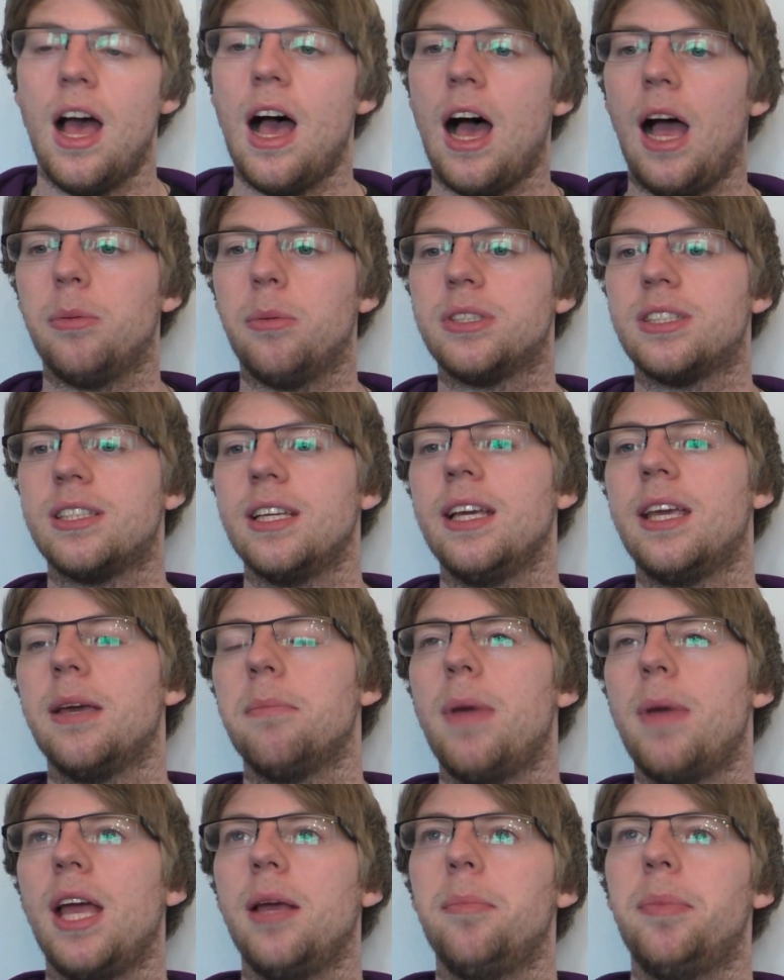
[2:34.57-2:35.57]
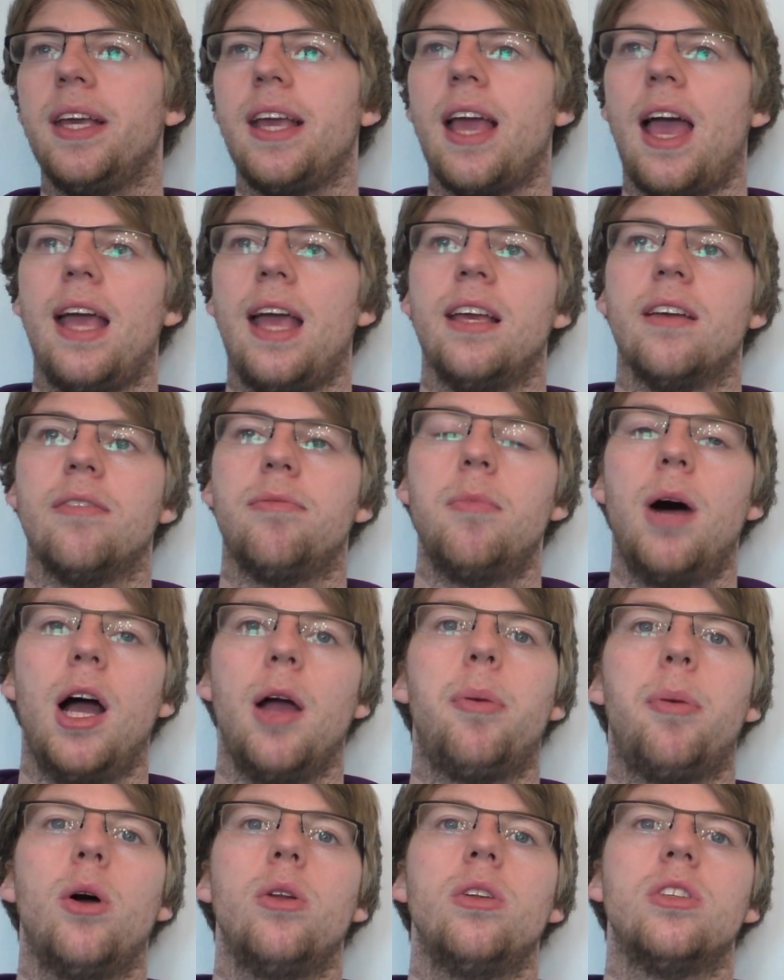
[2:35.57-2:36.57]
I was thinking maybe, hey, if my
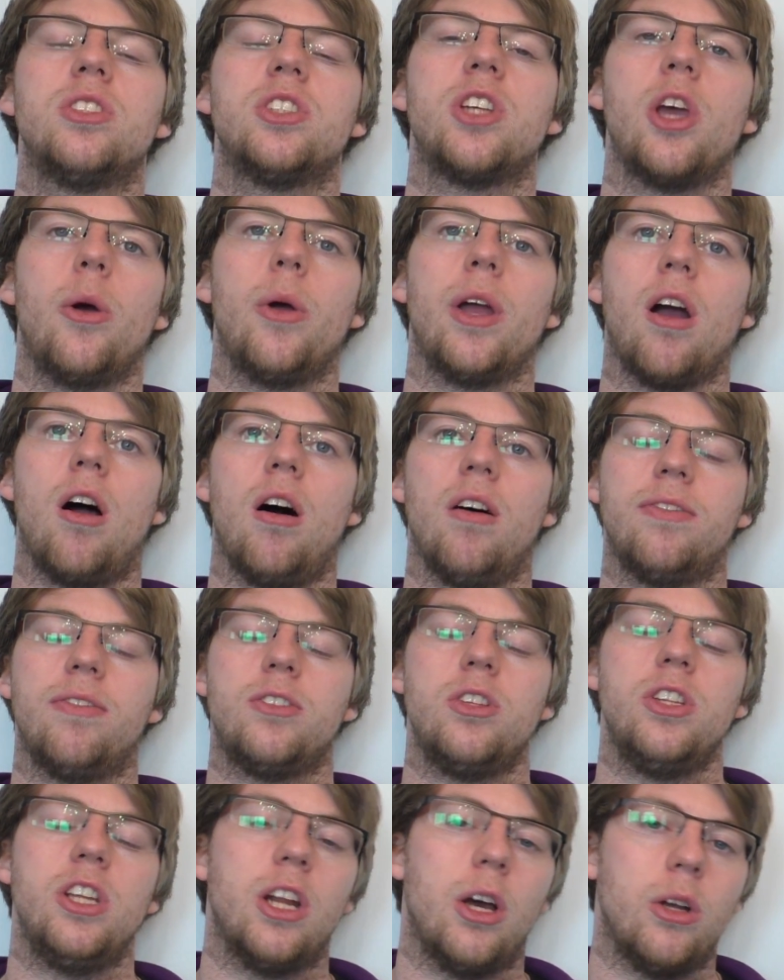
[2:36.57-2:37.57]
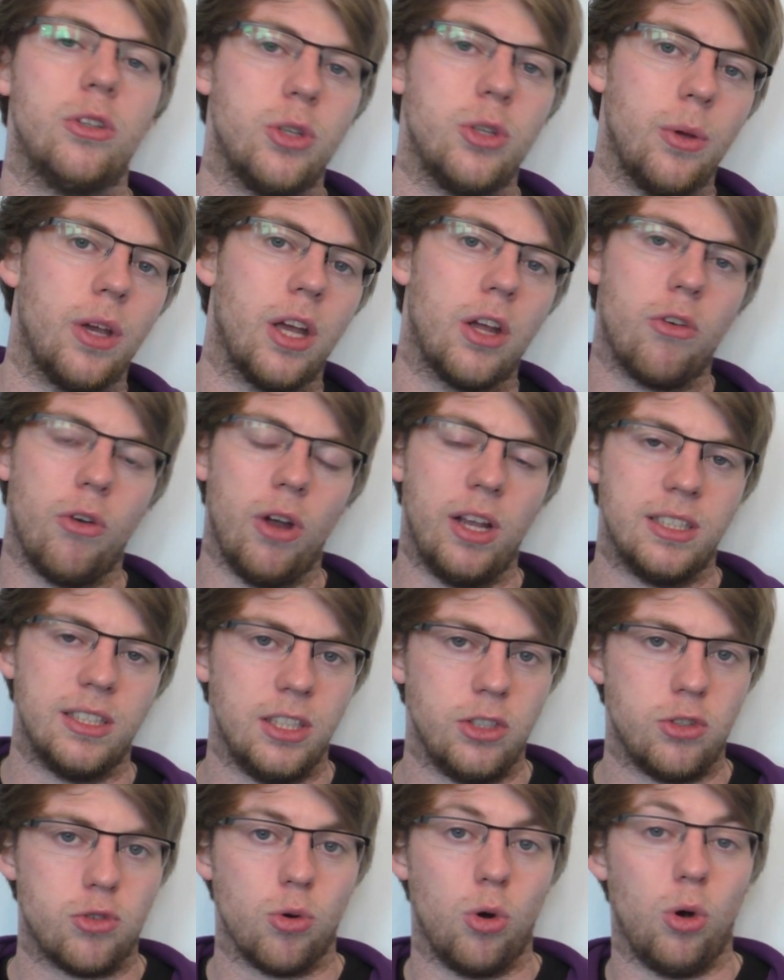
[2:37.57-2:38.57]
opponent's going off, you know, doing a crazy
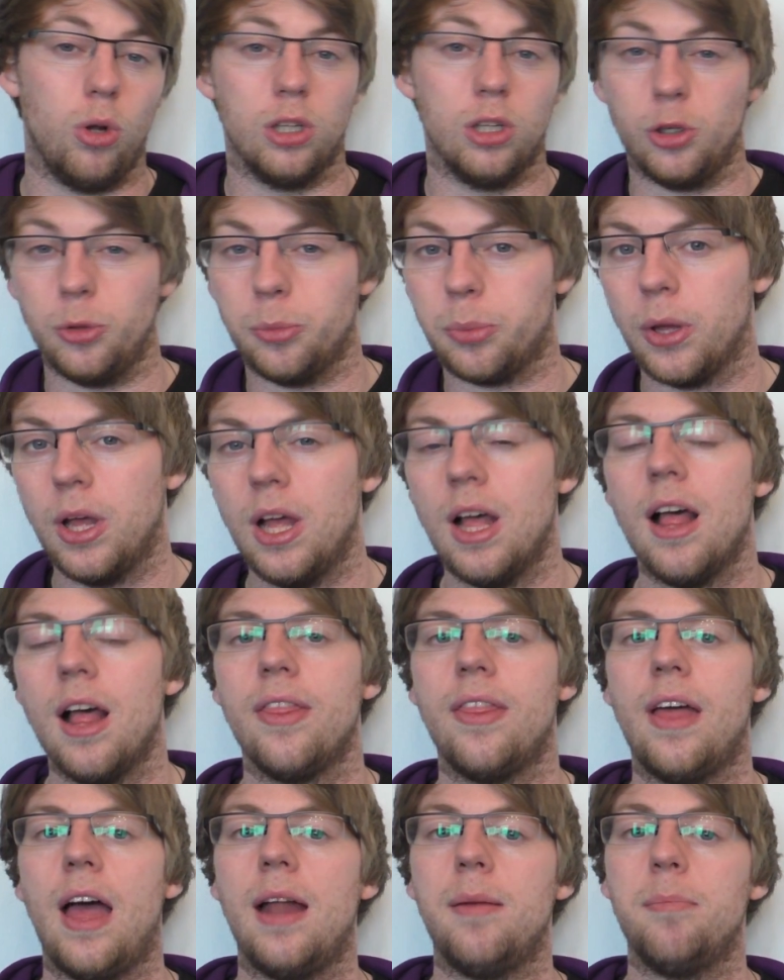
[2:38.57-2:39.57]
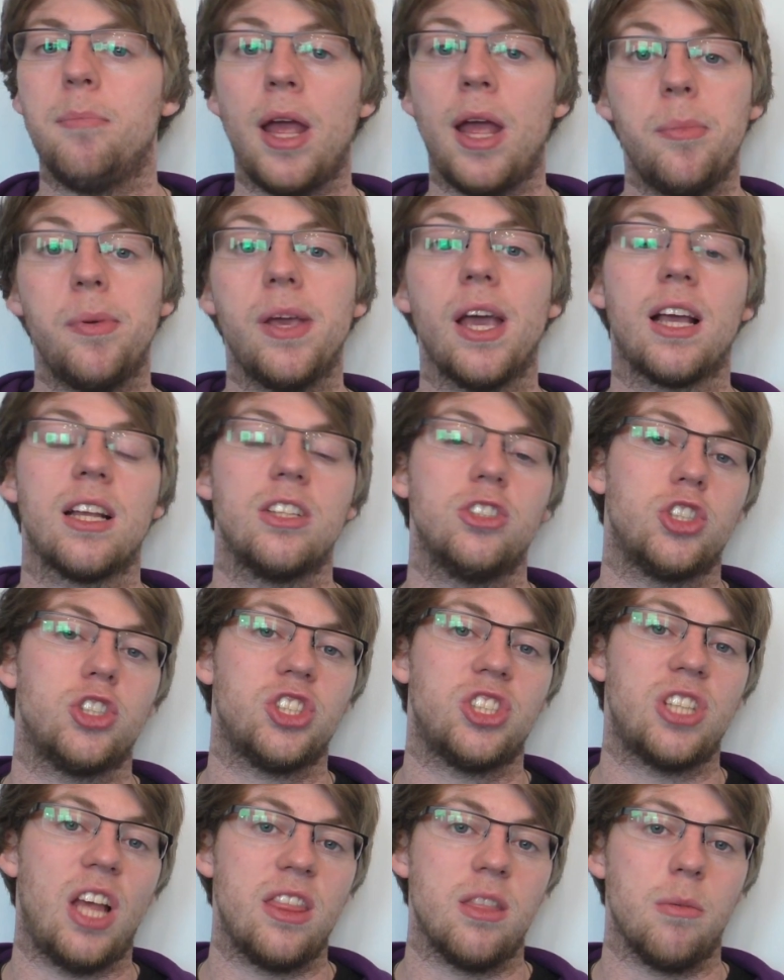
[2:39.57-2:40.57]
draw loop, then maybe I can
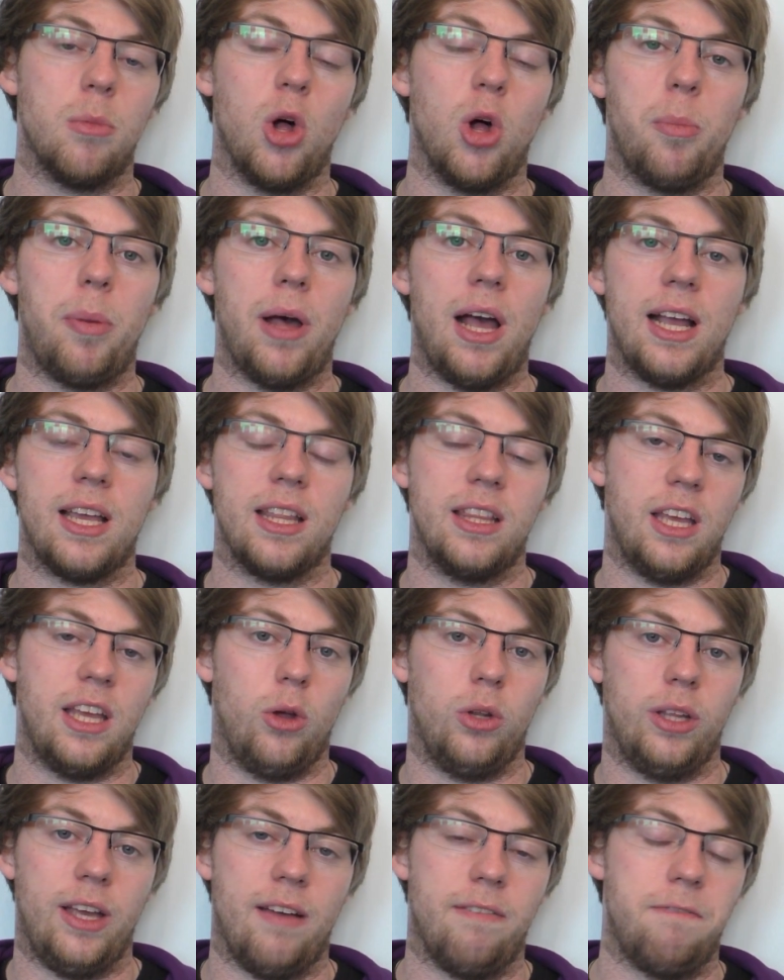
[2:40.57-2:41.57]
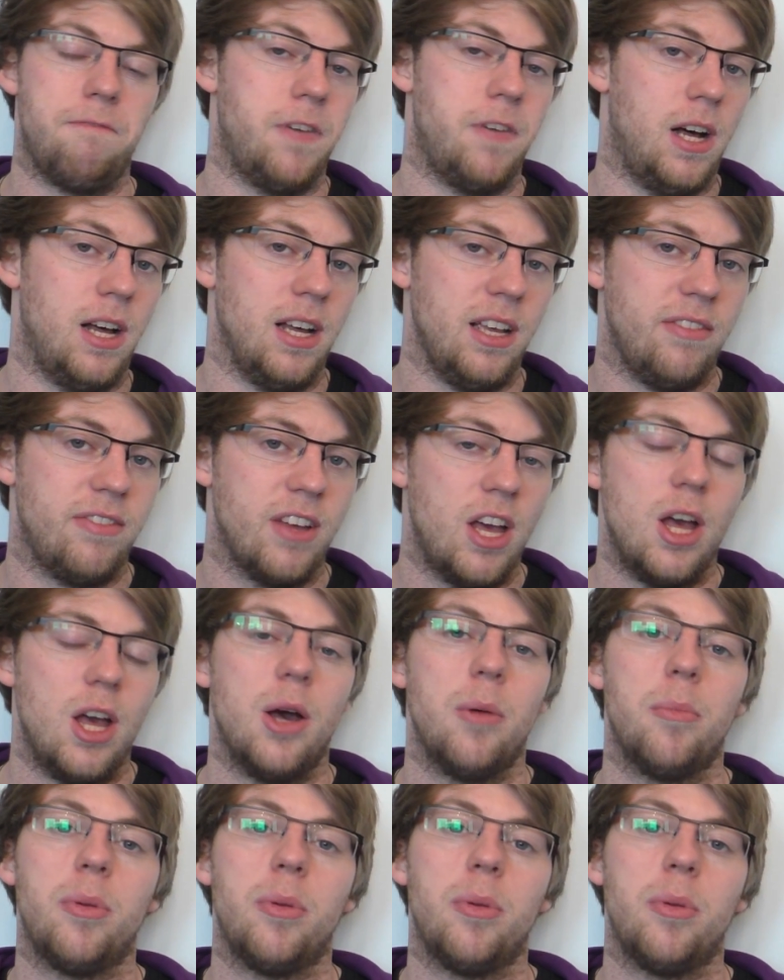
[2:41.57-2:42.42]
just send them all back and they only have 5.